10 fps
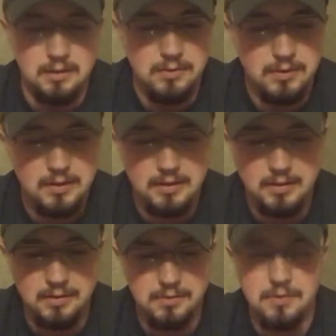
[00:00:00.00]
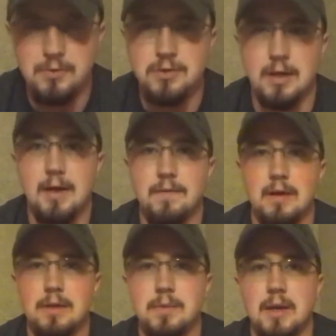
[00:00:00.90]
You can do dry
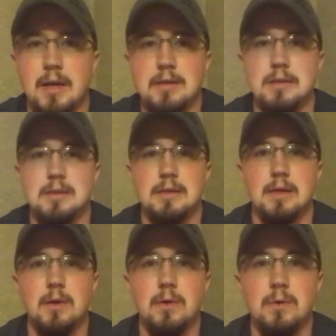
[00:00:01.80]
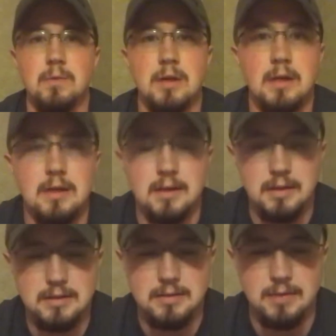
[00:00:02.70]
fire practices at home. It
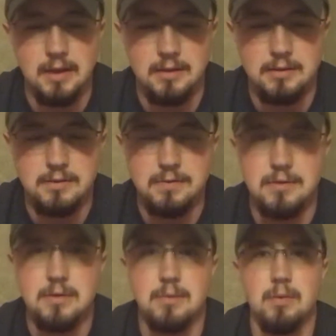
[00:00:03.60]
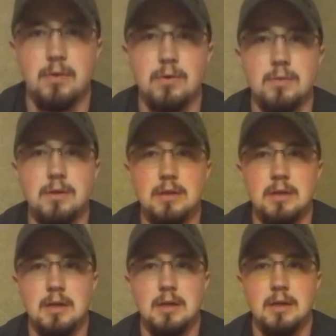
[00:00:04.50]
doesn't matter if you're in an apartment.
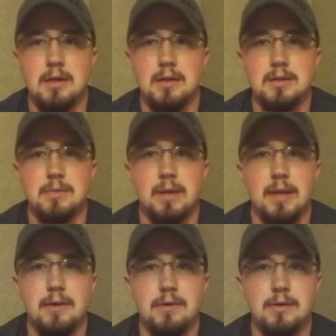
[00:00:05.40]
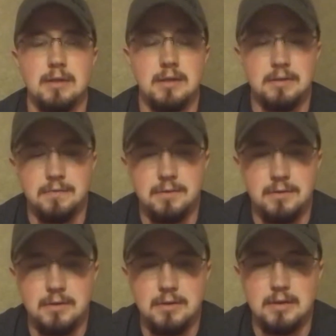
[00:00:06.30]
It doesn't matter if
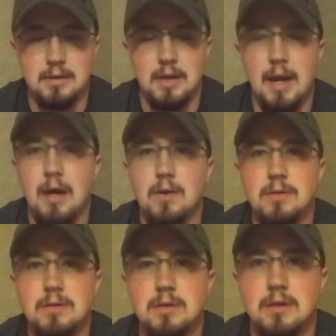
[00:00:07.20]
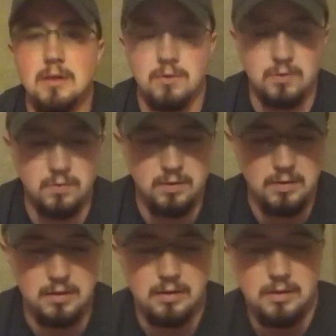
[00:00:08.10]
you're in a house or
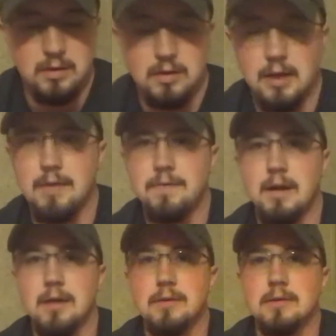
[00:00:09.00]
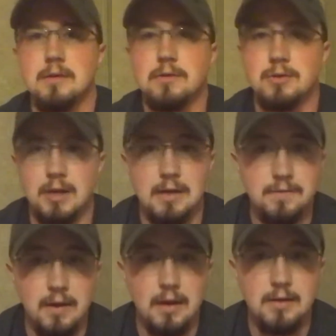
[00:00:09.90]
what. Live firing or dry
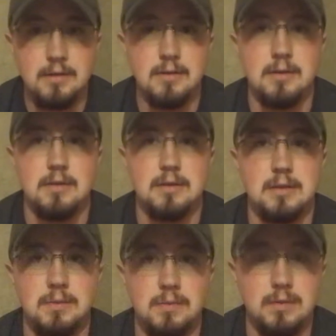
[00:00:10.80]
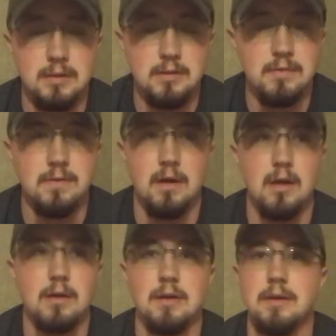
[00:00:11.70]
firing is completely
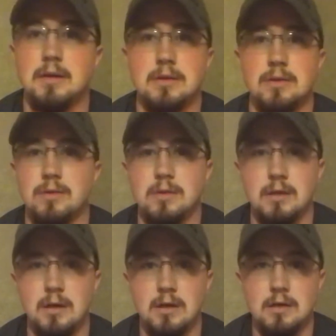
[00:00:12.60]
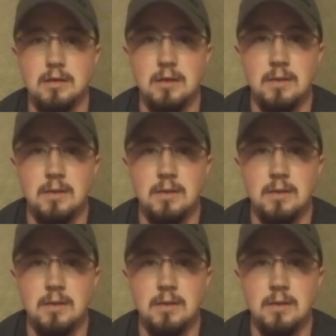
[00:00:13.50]
fine. It doesn't hurt the gun.